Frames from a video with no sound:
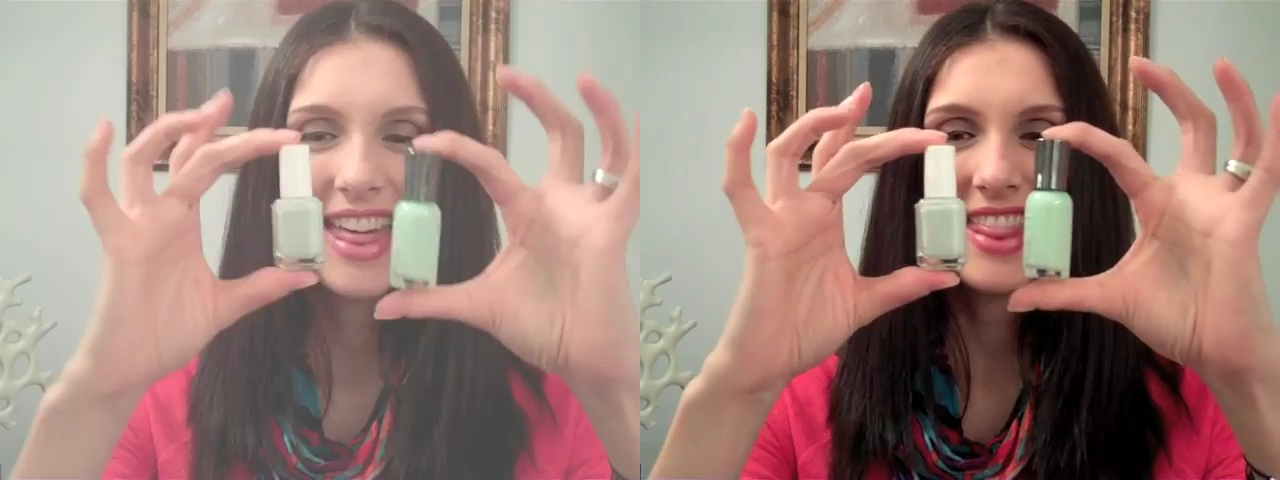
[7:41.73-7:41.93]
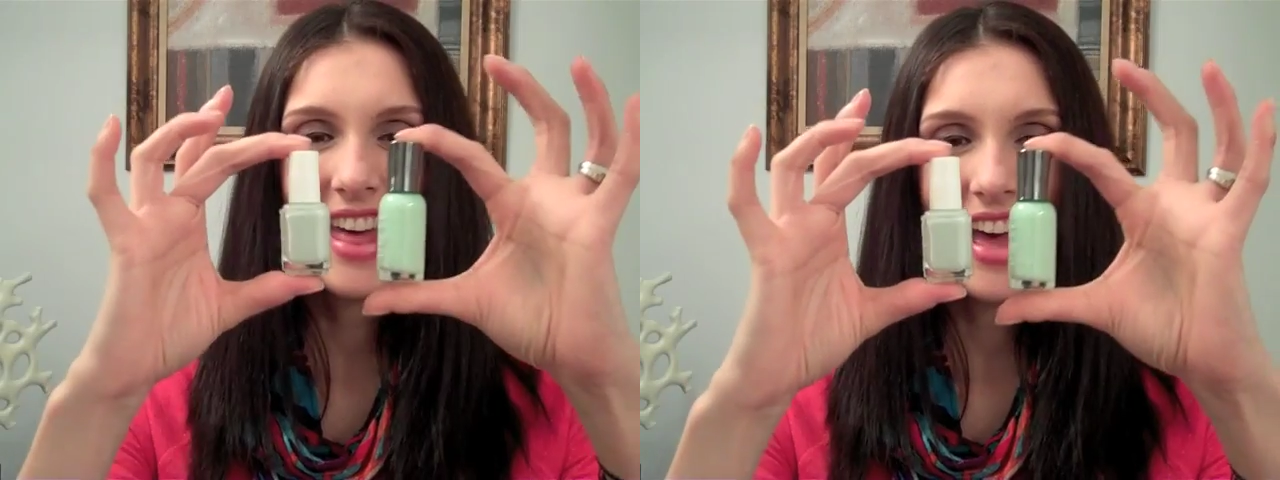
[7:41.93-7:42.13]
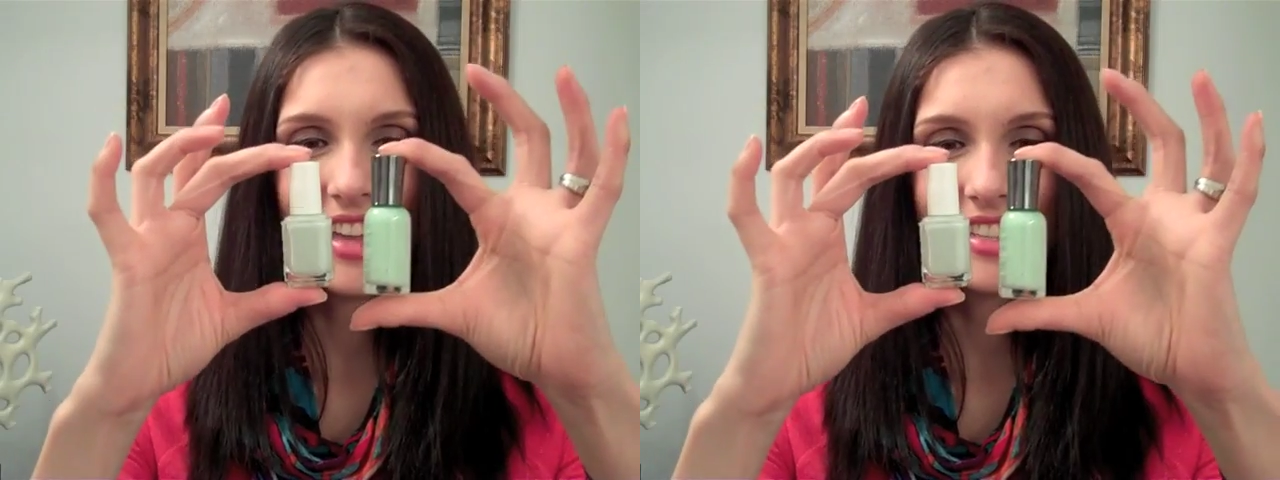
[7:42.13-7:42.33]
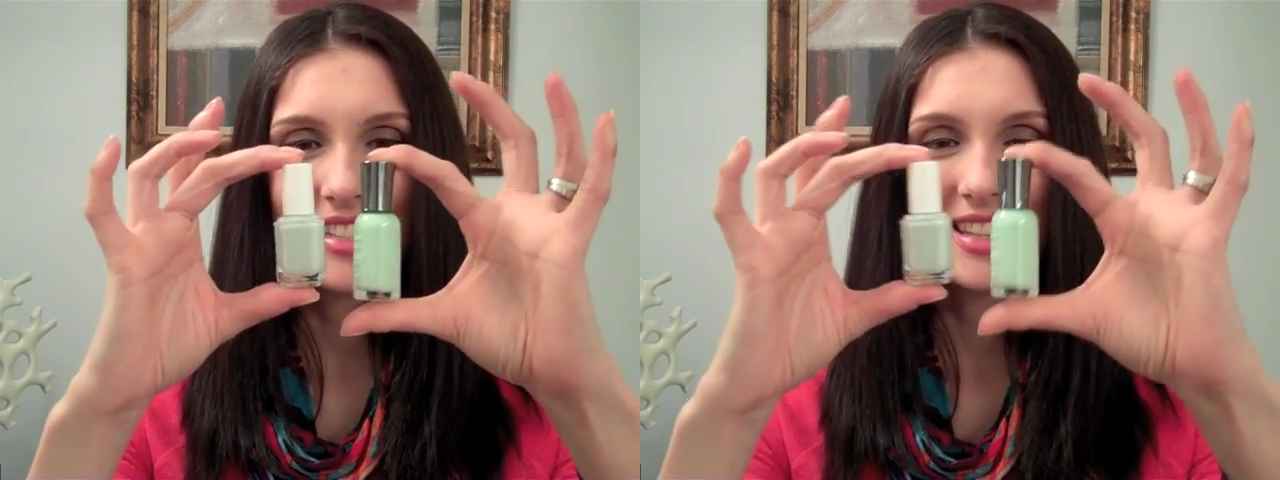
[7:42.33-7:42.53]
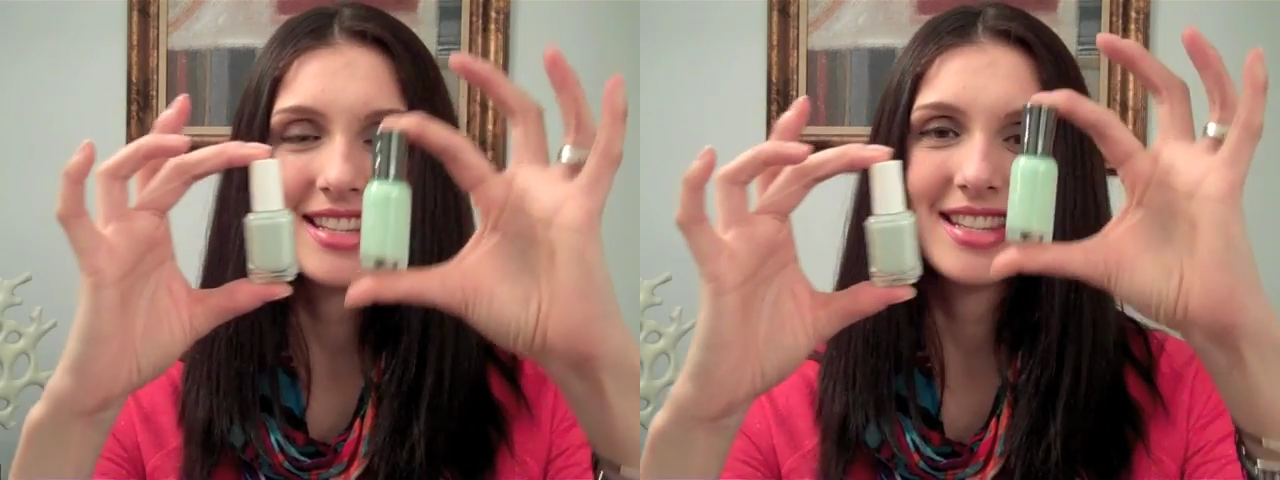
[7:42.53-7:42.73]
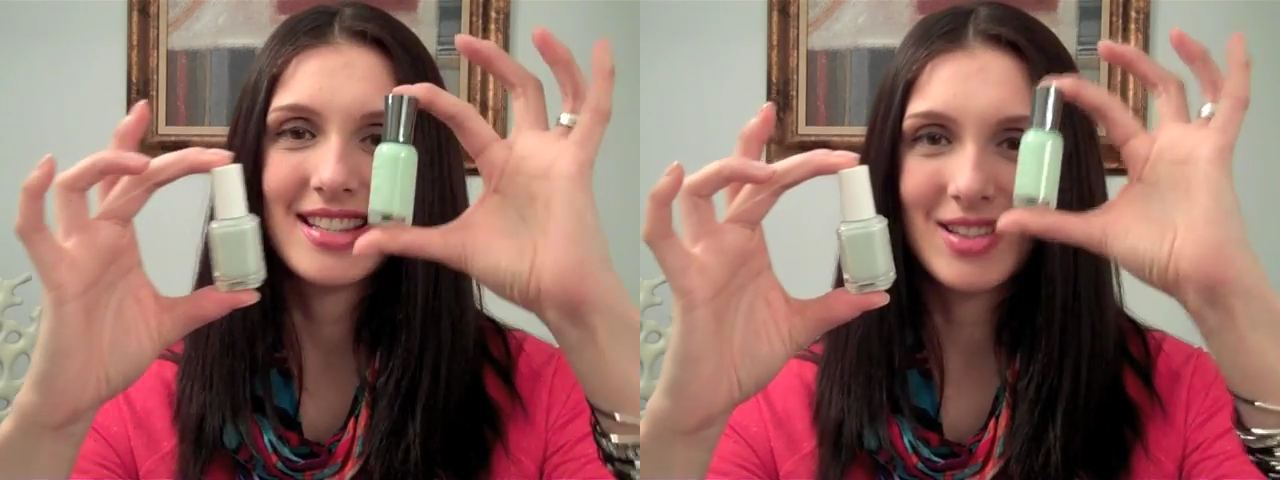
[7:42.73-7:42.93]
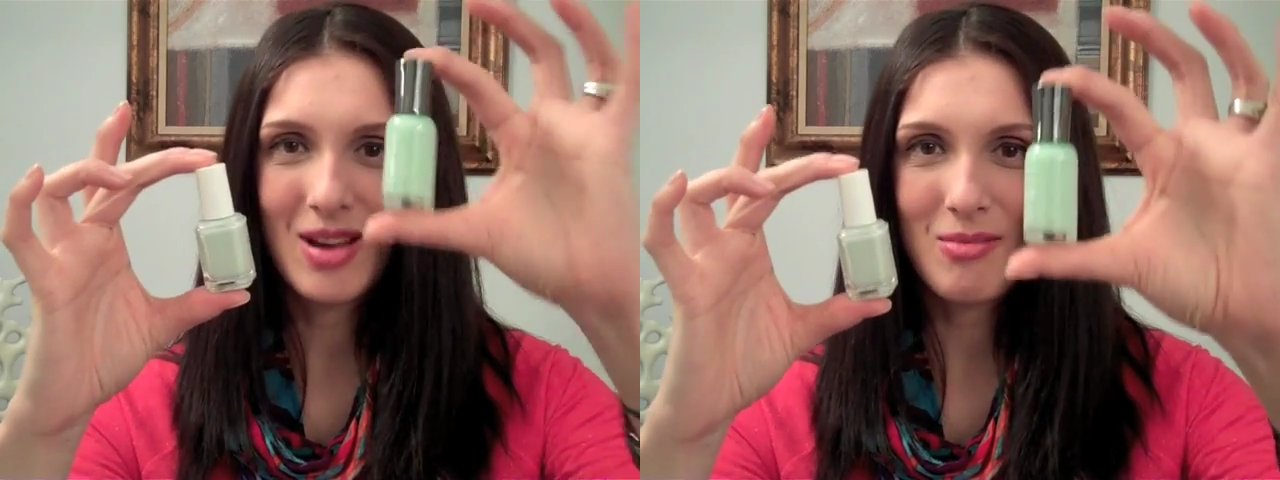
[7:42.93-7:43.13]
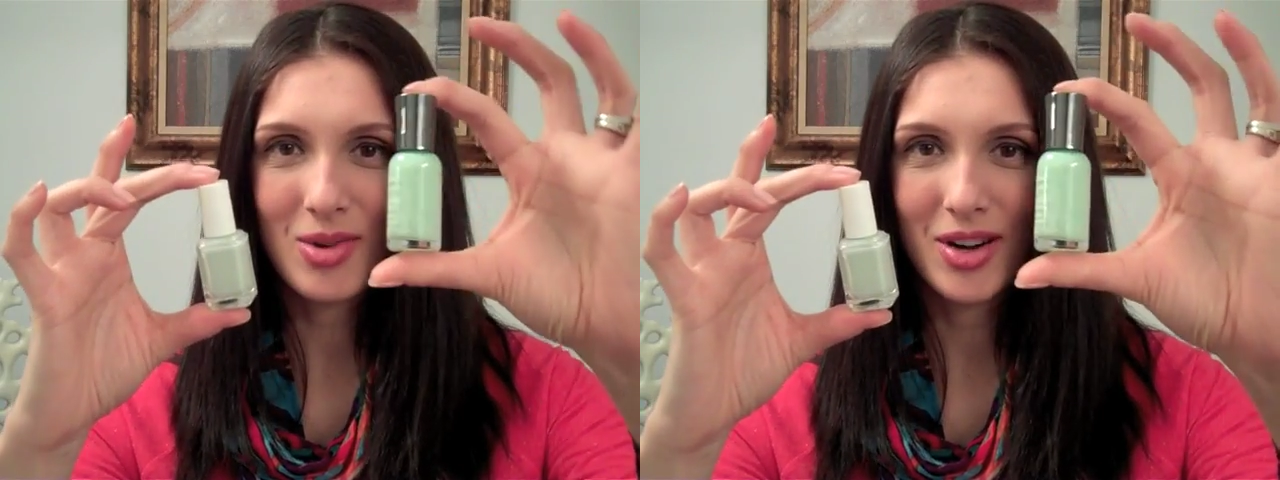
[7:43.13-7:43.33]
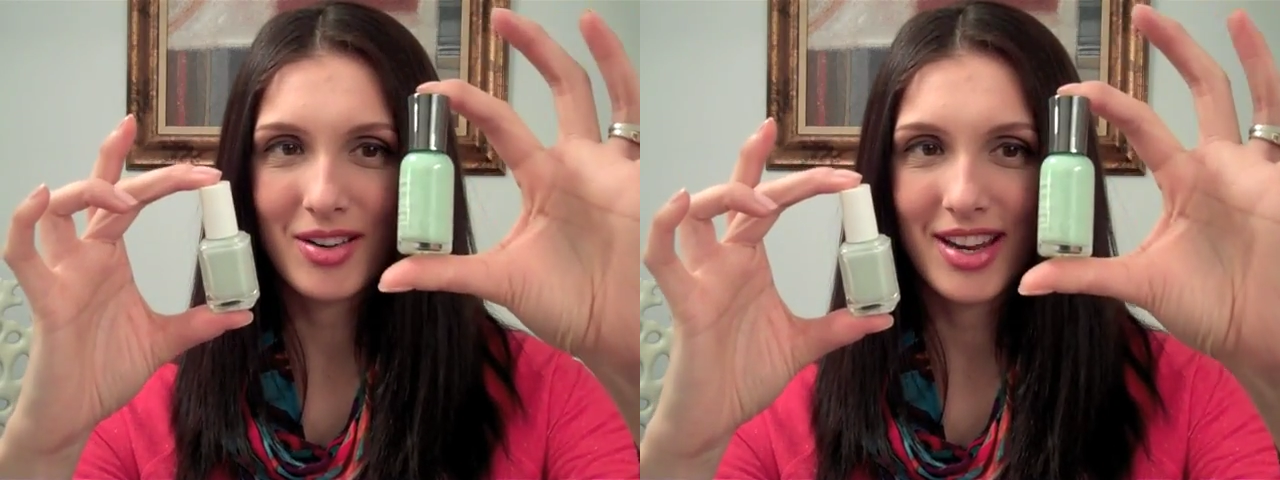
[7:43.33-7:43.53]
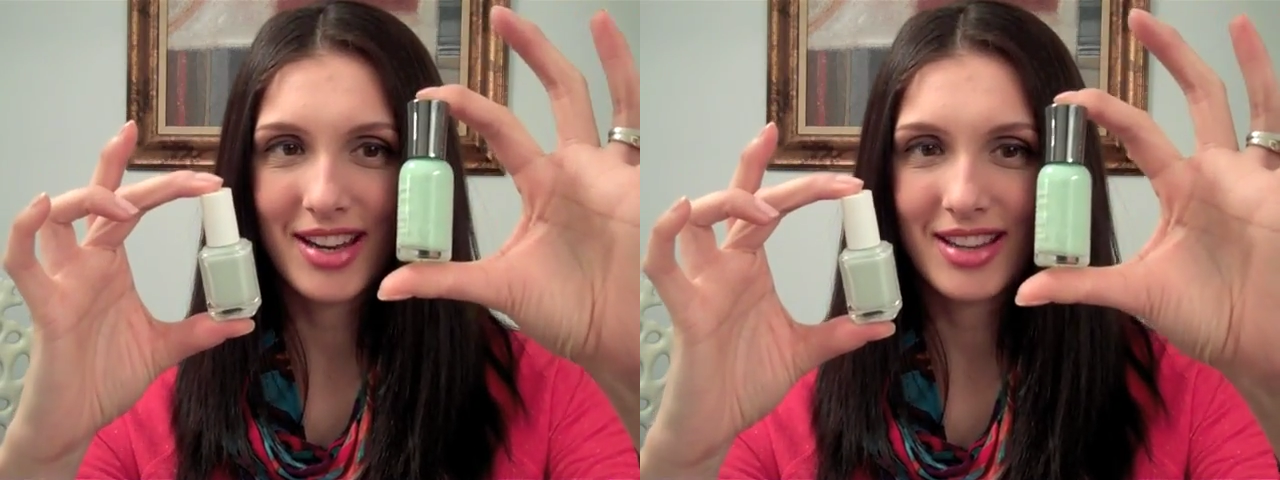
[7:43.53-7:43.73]
that this is a lot more
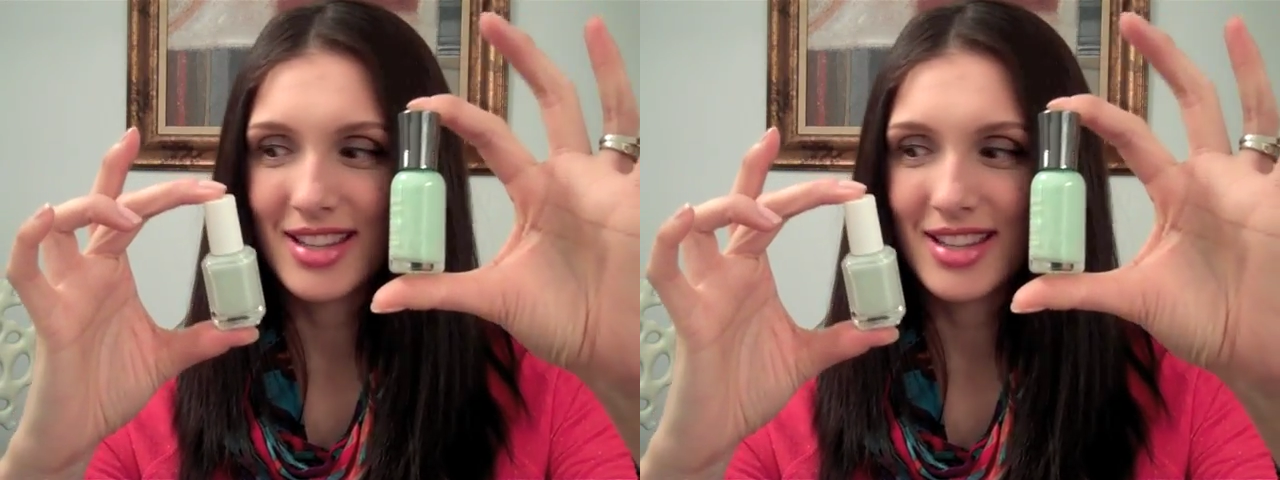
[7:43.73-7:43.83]
green.